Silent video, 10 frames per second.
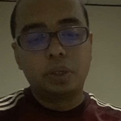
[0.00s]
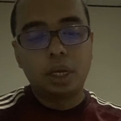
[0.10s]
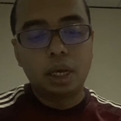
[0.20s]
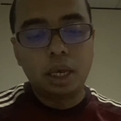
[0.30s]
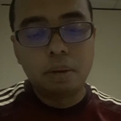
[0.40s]

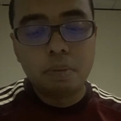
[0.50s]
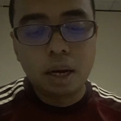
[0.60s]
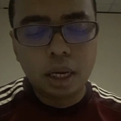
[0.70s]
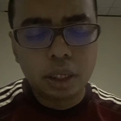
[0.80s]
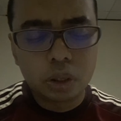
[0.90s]
Okay,
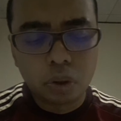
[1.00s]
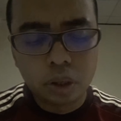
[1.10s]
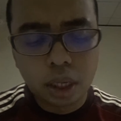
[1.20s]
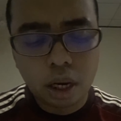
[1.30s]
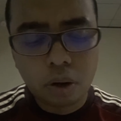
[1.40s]
IMA is
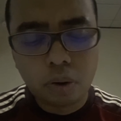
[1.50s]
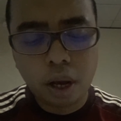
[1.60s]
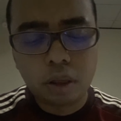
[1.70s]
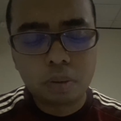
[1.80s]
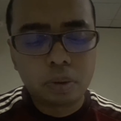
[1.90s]
content of
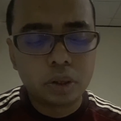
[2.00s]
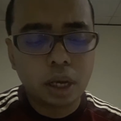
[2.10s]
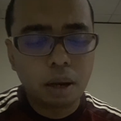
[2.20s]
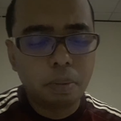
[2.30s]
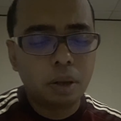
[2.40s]

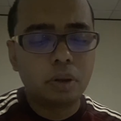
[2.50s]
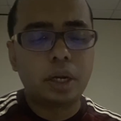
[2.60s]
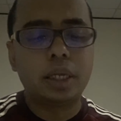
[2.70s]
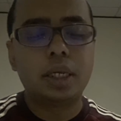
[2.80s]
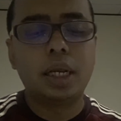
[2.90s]
etoposide,
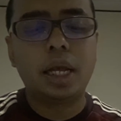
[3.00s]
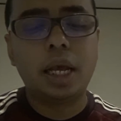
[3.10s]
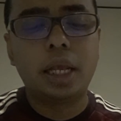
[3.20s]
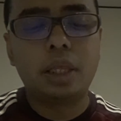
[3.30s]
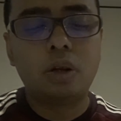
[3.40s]
methotrexate,
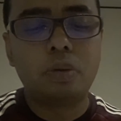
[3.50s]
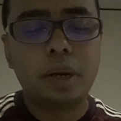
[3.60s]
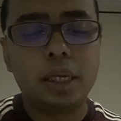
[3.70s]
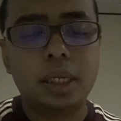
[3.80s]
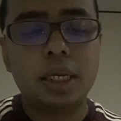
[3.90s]
and
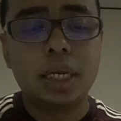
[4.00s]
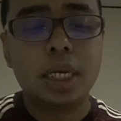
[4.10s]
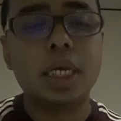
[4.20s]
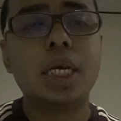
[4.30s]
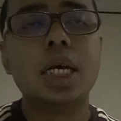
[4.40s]
actinomycin
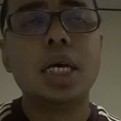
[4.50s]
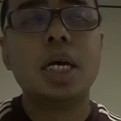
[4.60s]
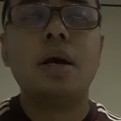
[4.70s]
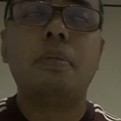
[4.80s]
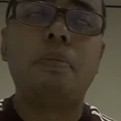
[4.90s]
D.
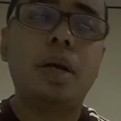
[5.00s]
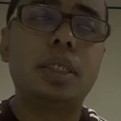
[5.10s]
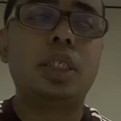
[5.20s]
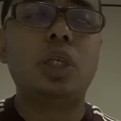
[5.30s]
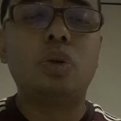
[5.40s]

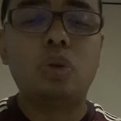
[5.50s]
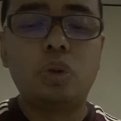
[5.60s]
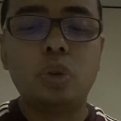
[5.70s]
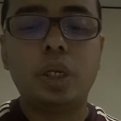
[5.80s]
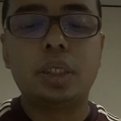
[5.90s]
Plus
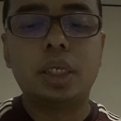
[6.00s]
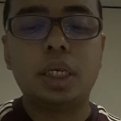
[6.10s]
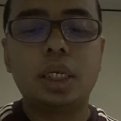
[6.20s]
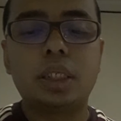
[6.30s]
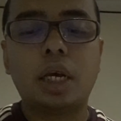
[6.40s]
CO is
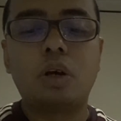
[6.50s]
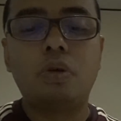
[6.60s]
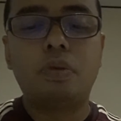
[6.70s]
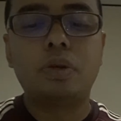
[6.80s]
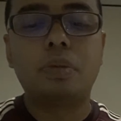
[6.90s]
a
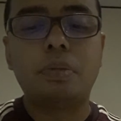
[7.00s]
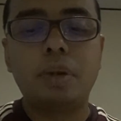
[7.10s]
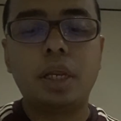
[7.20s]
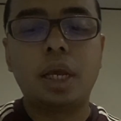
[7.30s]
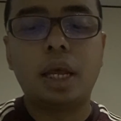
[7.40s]

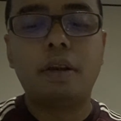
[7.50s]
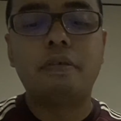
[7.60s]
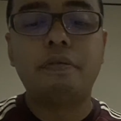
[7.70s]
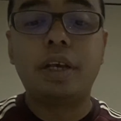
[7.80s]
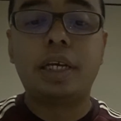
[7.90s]
cyclophosphamide and
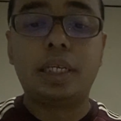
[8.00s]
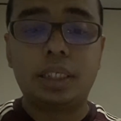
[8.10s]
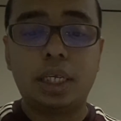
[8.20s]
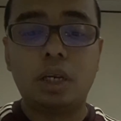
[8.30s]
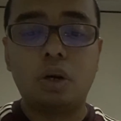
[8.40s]

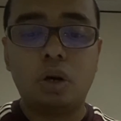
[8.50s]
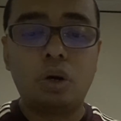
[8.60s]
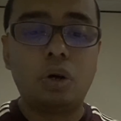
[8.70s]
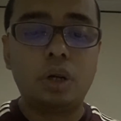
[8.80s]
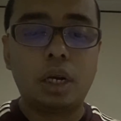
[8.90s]
vincristine,
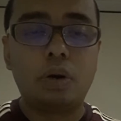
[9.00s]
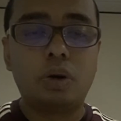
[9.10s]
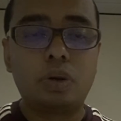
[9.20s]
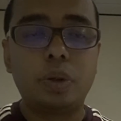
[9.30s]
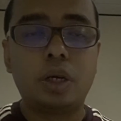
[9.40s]
or
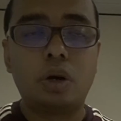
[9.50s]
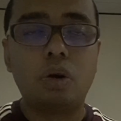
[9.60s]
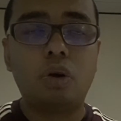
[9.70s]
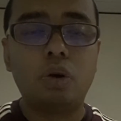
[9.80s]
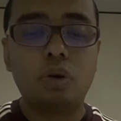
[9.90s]
we
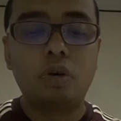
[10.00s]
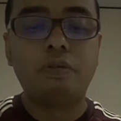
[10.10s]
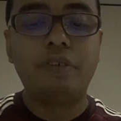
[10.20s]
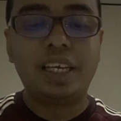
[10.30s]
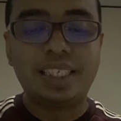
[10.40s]
call
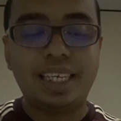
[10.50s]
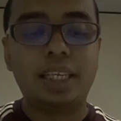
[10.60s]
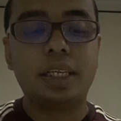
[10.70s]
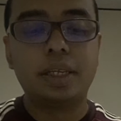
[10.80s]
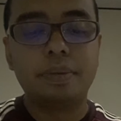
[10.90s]

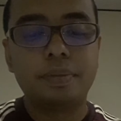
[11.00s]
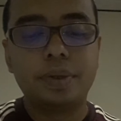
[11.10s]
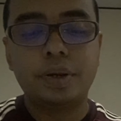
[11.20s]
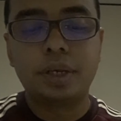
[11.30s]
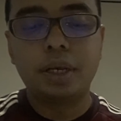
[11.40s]
oncovixin.
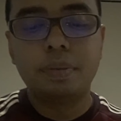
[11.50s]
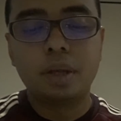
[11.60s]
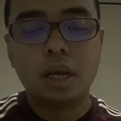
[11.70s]
Okay,